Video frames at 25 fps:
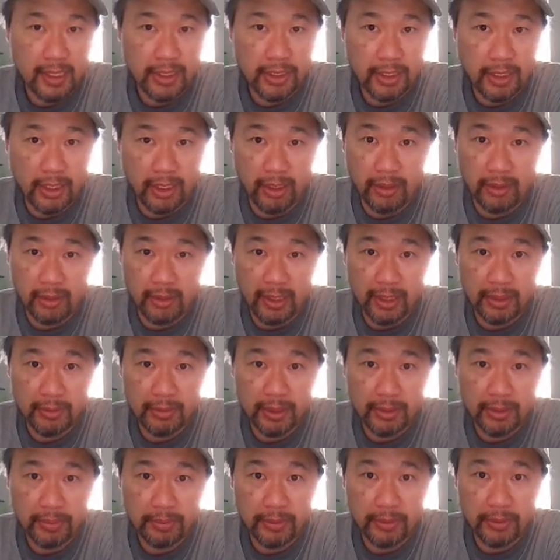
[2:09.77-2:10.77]
So that
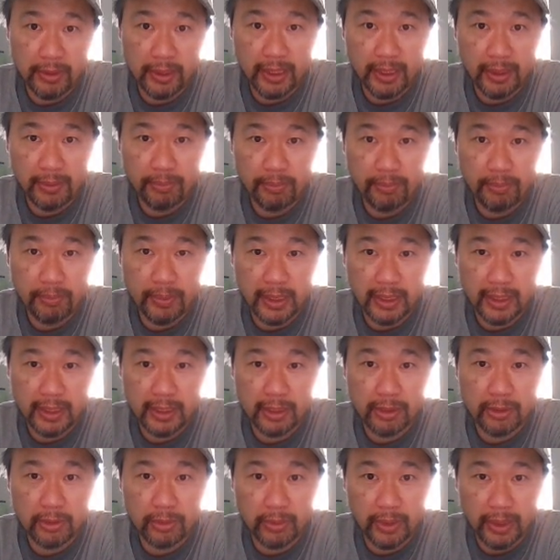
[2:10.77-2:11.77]
was a pretty
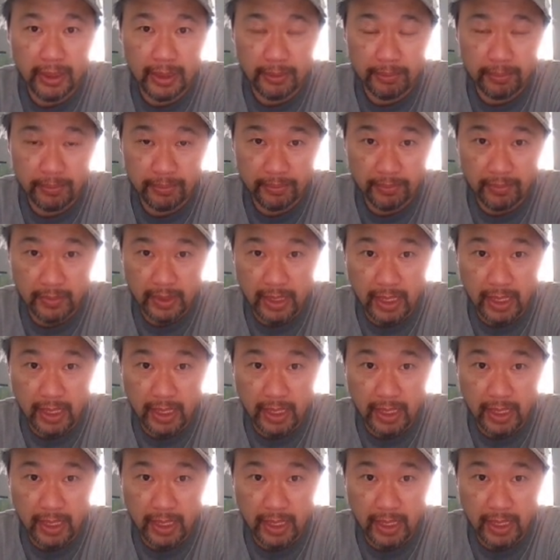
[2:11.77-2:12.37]
big sweep.